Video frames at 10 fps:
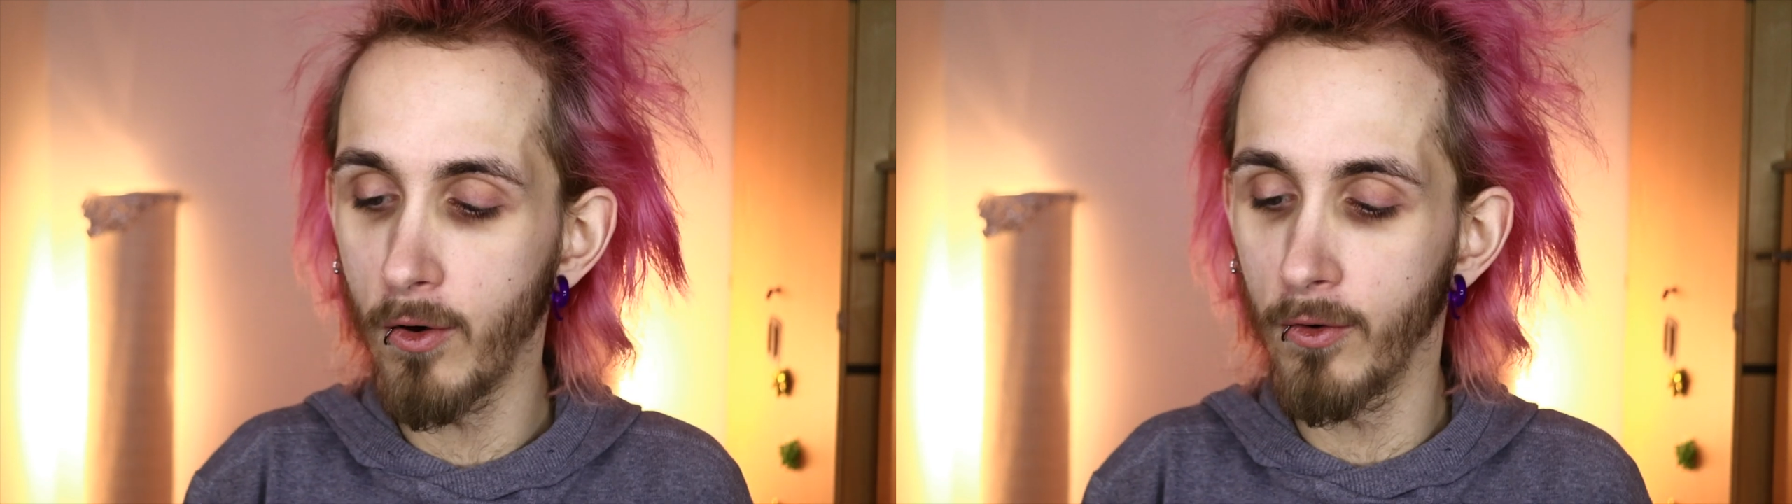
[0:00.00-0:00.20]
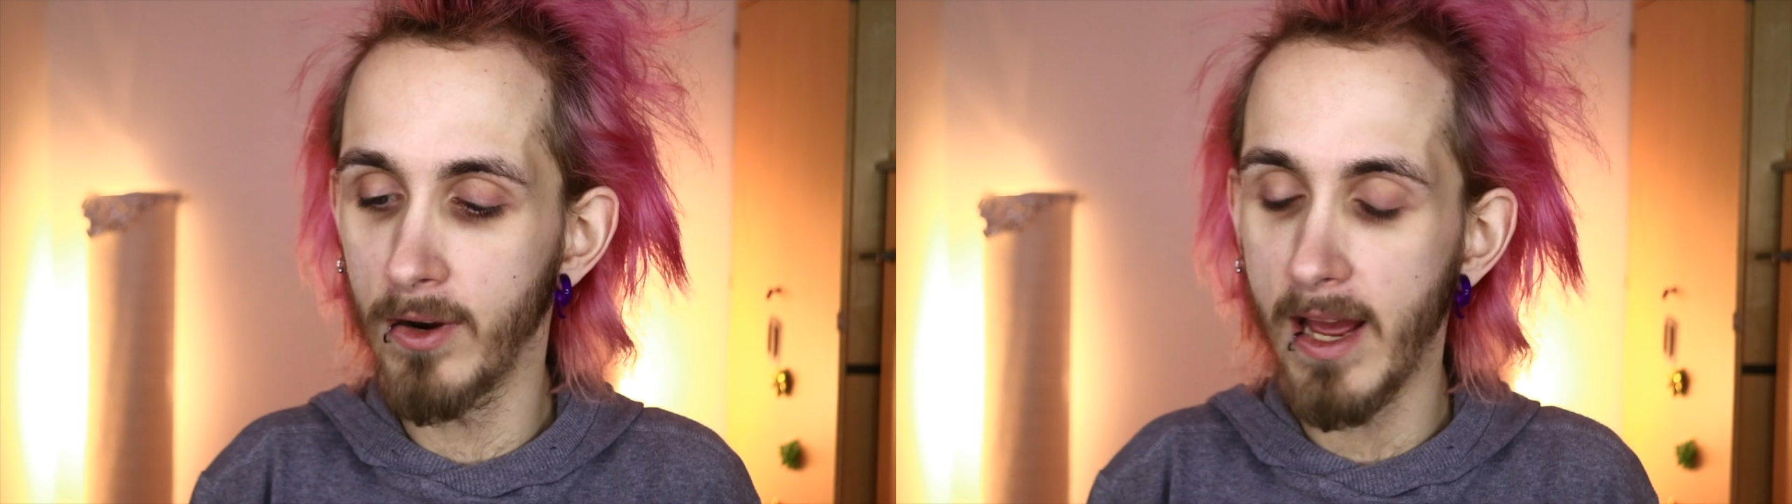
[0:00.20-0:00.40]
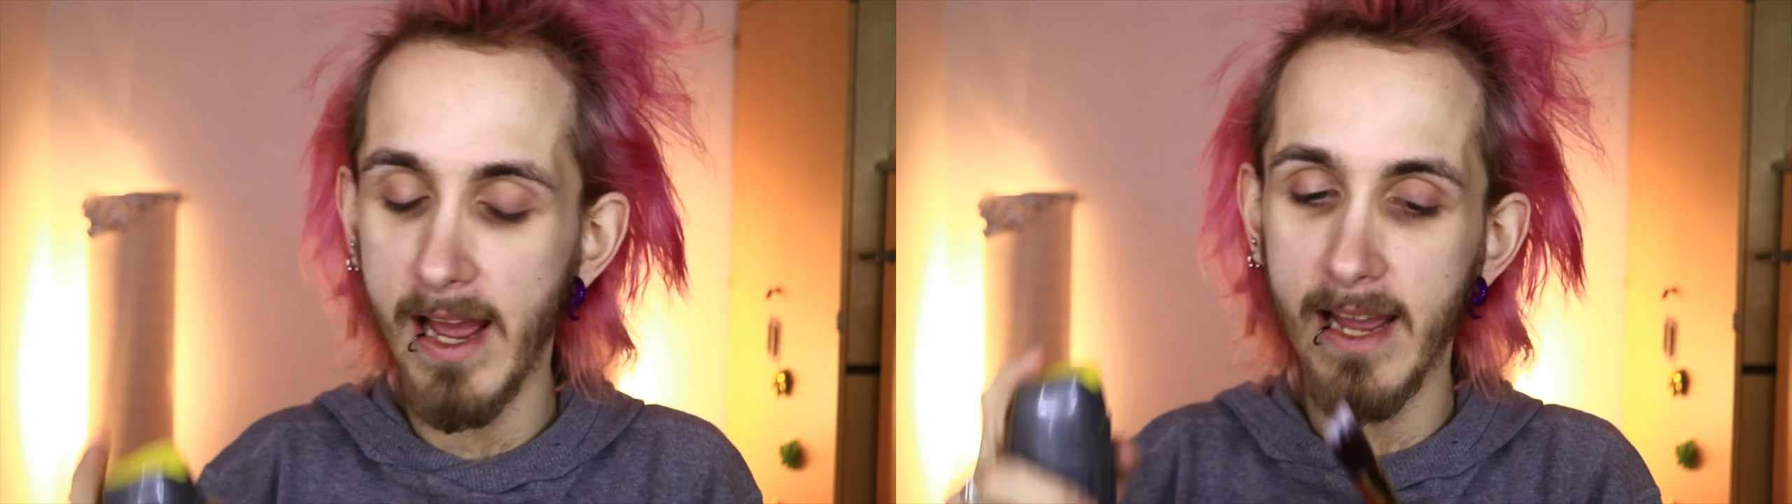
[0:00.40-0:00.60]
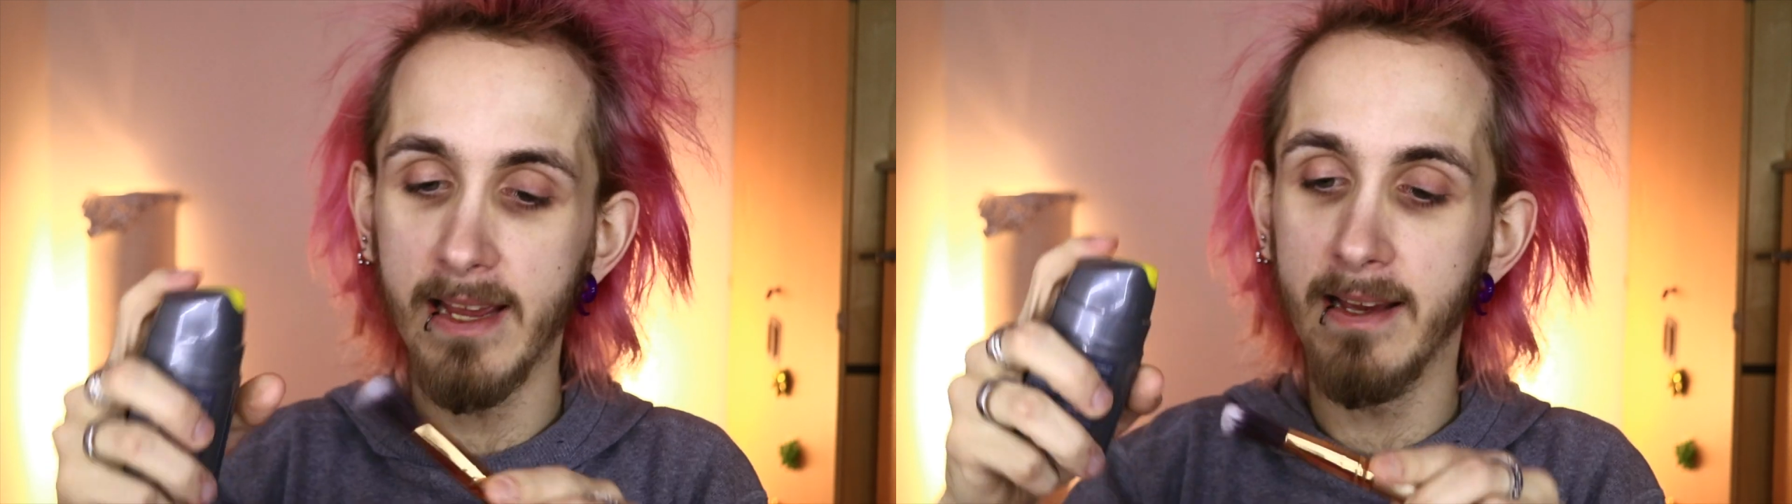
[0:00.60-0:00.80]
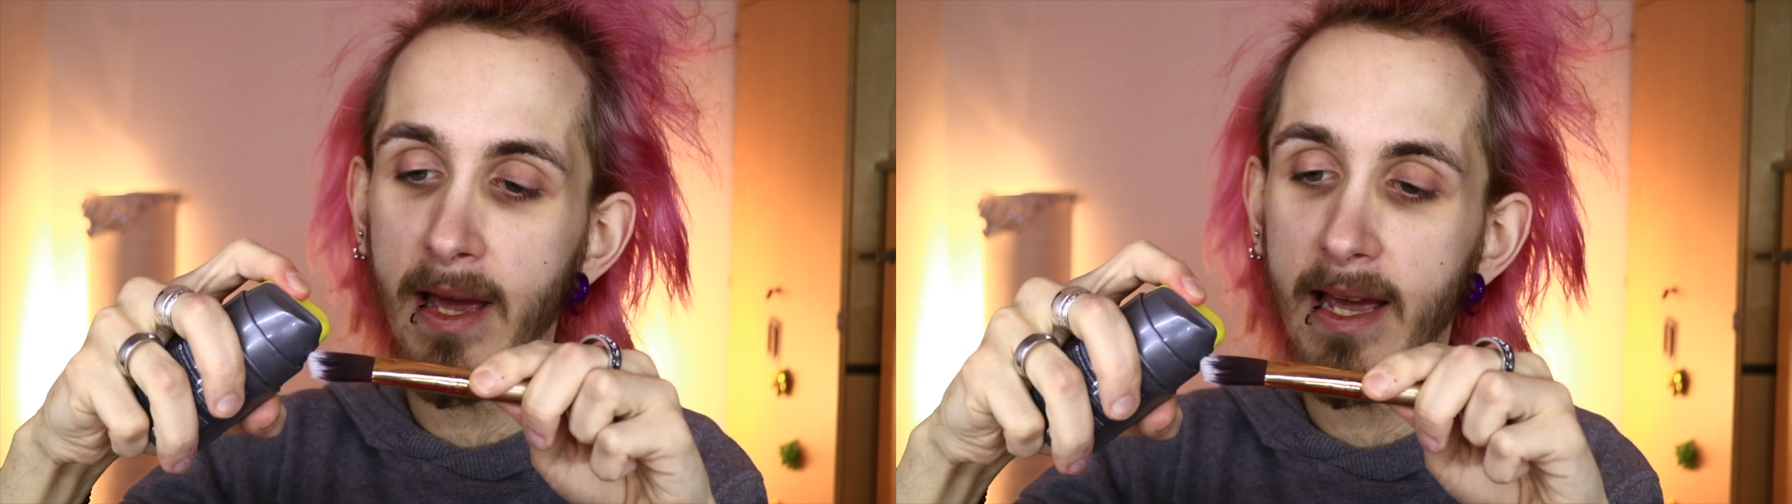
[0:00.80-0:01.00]
on
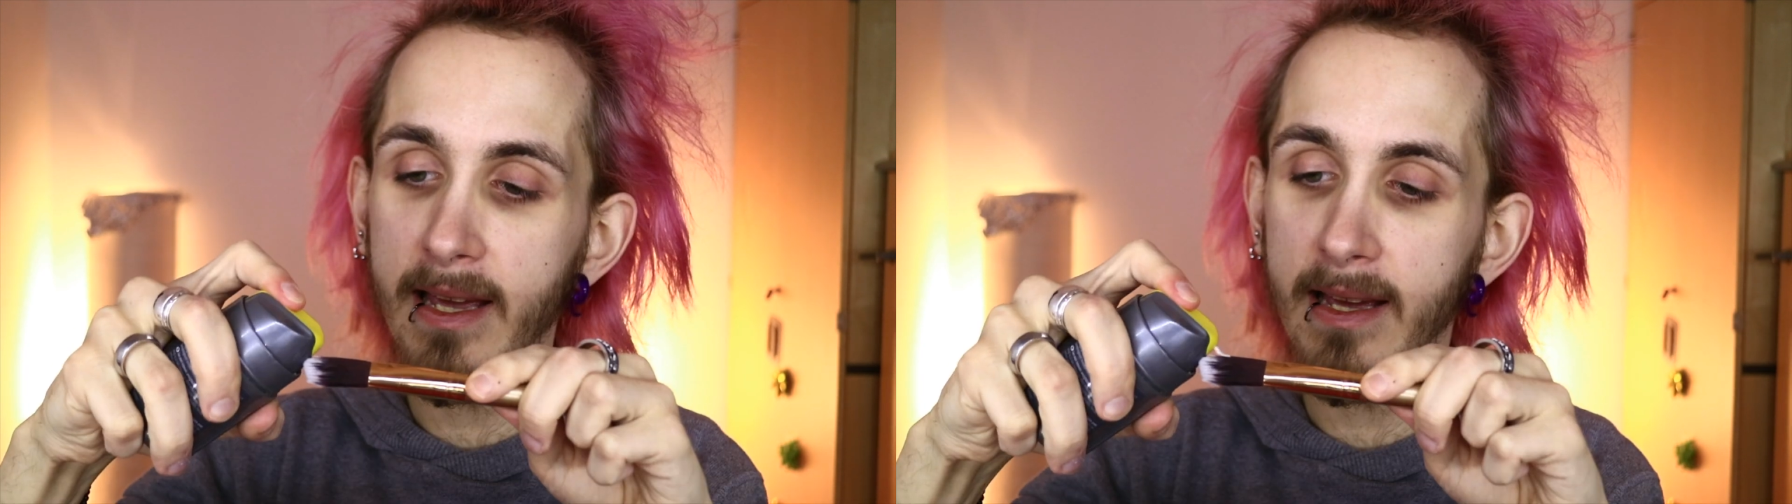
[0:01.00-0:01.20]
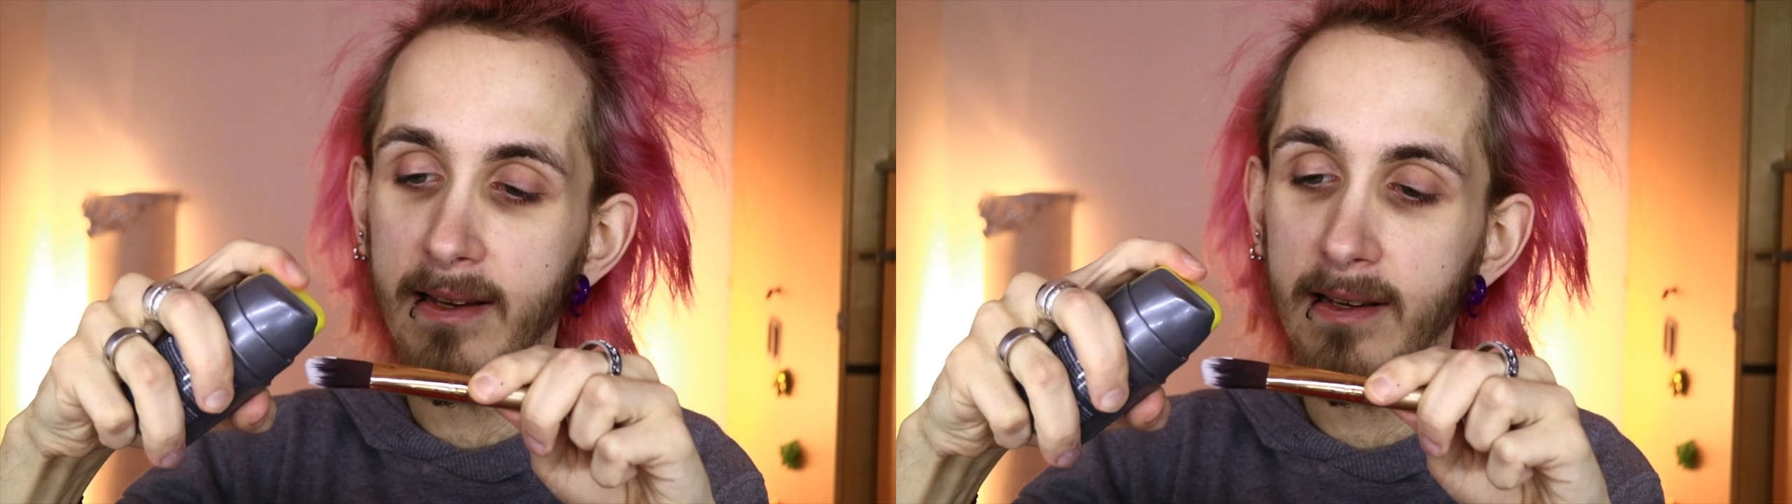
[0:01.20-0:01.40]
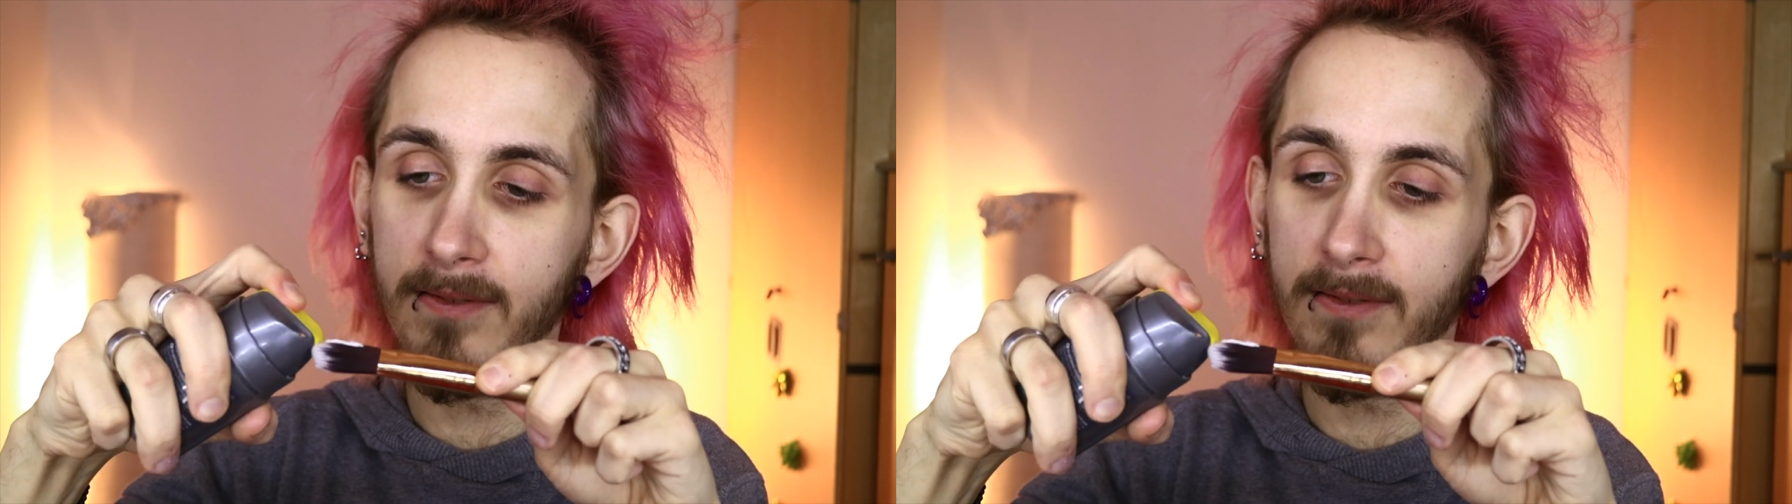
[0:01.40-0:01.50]
a big